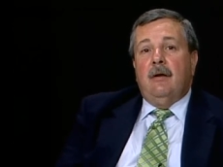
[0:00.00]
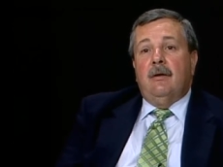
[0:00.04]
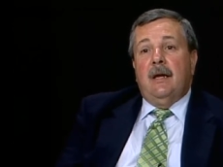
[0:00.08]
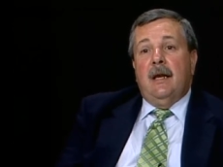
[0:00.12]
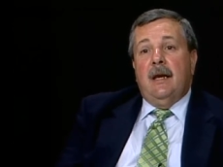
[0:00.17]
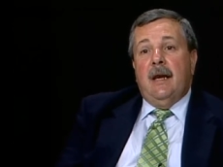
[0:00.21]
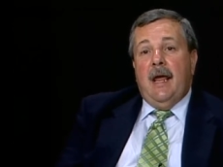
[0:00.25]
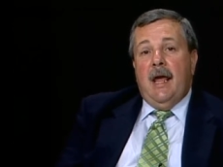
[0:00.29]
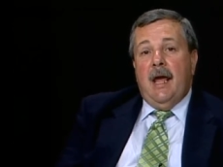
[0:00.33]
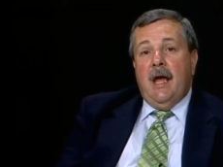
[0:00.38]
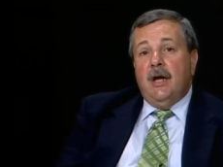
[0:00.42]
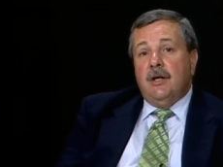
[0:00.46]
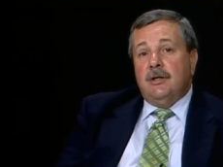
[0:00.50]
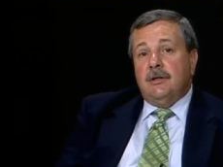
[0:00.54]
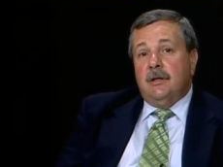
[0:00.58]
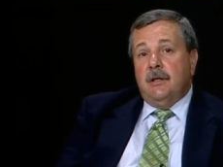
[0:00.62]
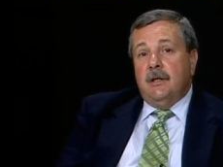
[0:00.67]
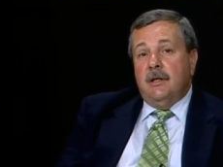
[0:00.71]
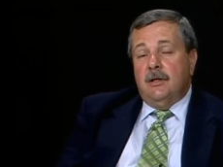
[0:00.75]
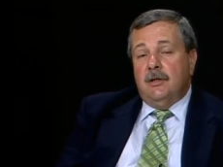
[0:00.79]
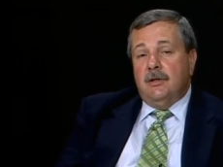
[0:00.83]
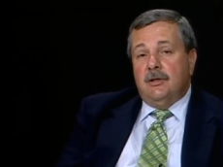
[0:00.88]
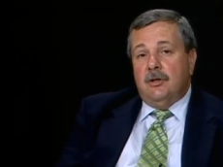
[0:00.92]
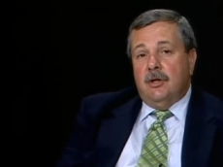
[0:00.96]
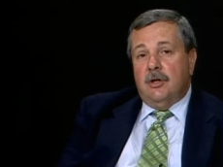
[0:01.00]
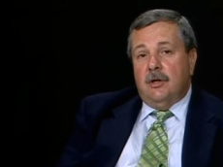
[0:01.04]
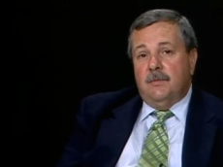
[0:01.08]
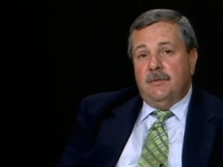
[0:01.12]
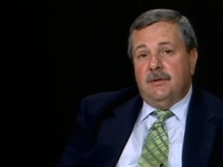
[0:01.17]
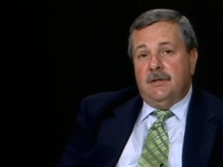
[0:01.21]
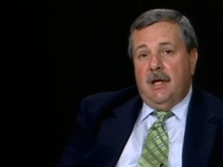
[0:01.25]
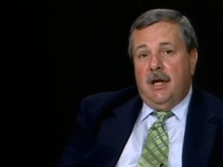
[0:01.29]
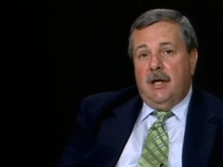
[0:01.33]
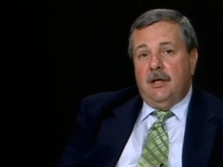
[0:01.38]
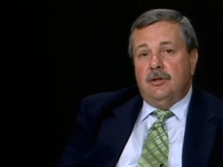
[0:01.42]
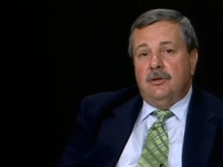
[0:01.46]
doubt. And actually, in a
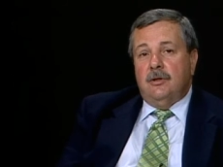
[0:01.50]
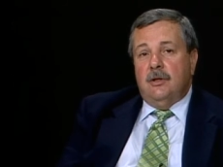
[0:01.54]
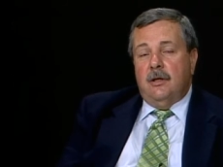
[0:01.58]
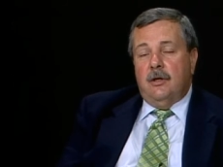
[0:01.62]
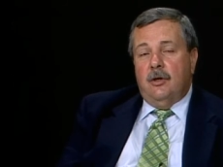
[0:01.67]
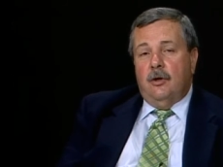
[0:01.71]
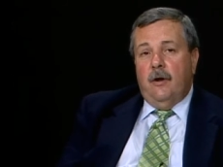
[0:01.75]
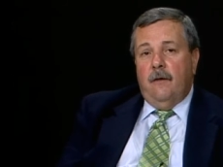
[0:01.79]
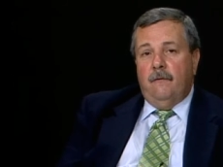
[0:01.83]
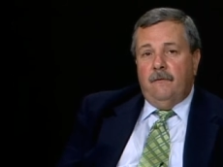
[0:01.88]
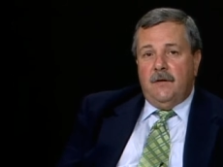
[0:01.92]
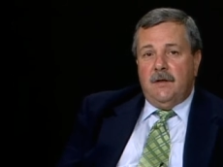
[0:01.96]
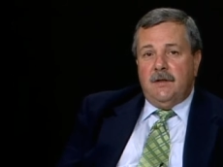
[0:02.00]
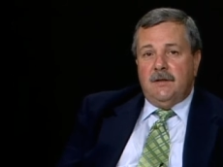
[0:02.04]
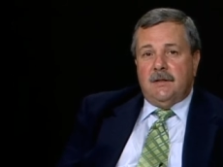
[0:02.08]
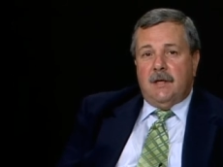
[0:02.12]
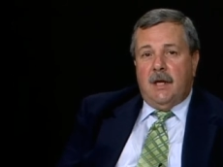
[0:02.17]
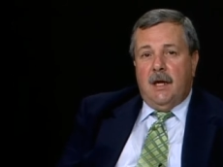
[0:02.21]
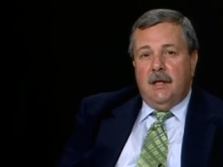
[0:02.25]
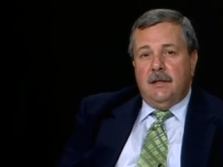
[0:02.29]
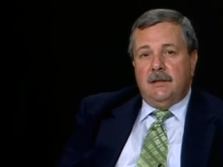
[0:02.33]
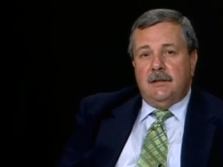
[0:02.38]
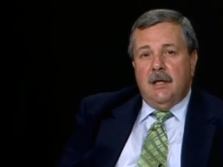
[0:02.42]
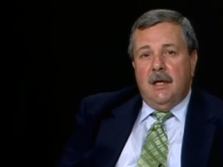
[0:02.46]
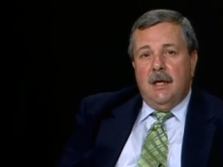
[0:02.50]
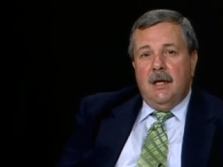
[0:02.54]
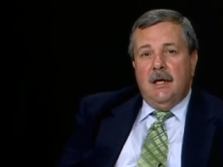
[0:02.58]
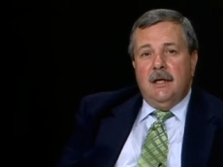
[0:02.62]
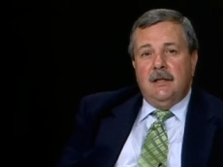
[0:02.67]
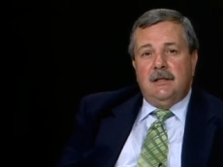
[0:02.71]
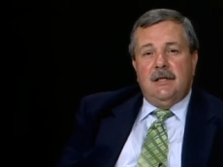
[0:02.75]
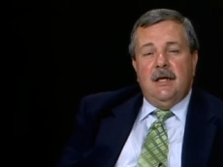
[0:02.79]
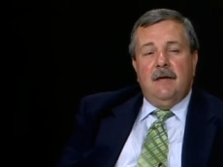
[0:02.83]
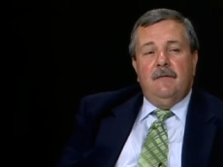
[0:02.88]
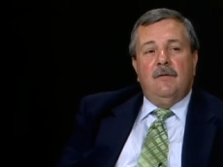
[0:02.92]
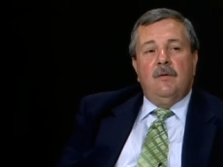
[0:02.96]
circumstantial evidence case,
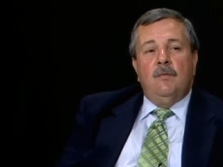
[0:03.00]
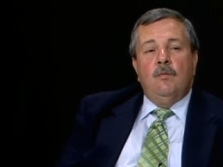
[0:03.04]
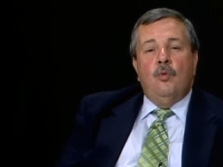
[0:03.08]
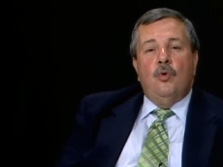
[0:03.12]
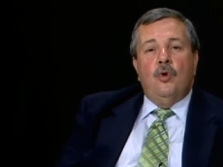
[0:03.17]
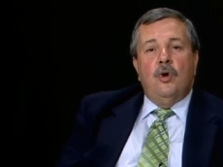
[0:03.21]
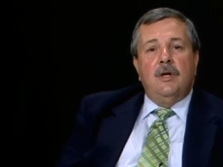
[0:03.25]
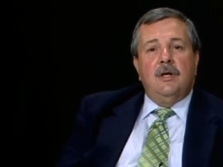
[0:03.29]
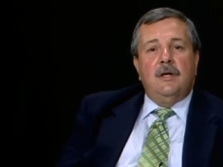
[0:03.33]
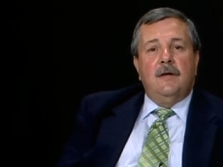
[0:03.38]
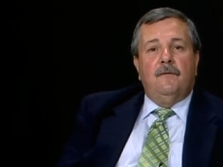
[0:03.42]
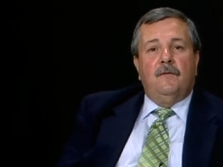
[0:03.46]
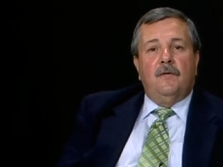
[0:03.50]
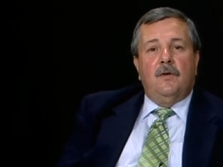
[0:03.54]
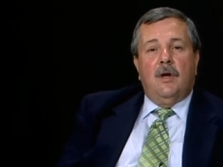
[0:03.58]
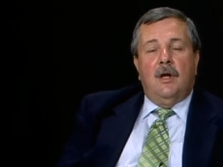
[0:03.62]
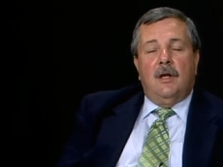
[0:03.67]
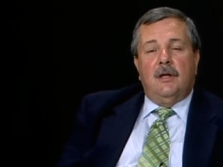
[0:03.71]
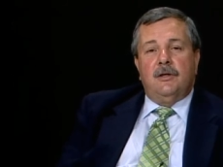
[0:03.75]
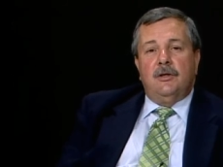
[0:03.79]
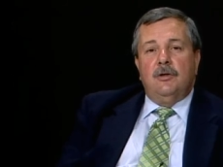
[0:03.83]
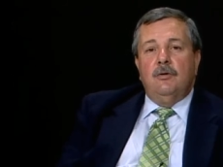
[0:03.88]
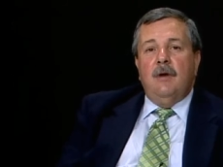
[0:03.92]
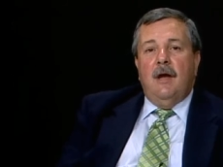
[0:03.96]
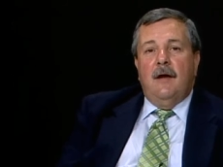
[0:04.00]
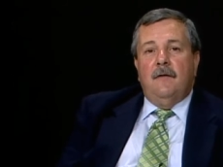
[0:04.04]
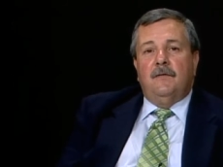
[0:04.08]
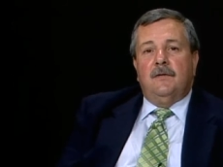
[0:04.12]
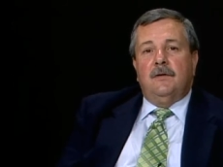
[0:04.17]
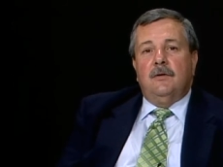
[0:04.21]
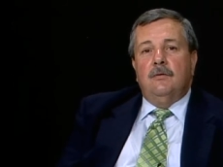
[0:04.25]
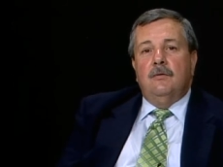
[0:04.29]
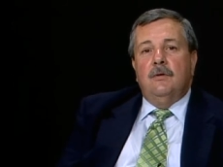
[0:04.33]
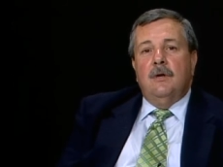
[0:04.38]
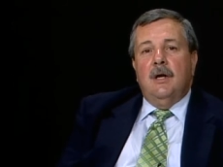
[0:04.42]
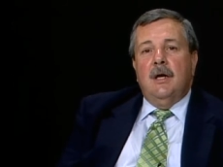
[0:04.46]
it's even more difficult. You
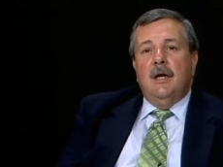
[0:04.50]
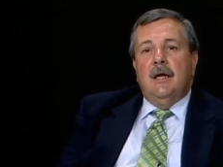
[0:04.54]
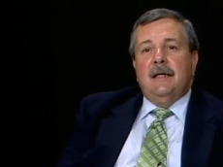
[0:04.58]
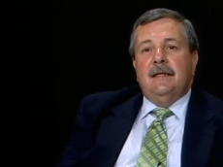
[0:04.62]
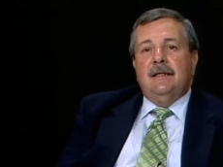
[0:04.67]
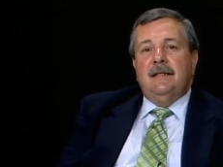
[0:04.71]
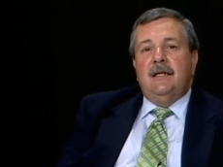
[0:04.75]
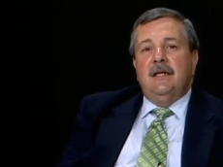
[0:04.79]
have to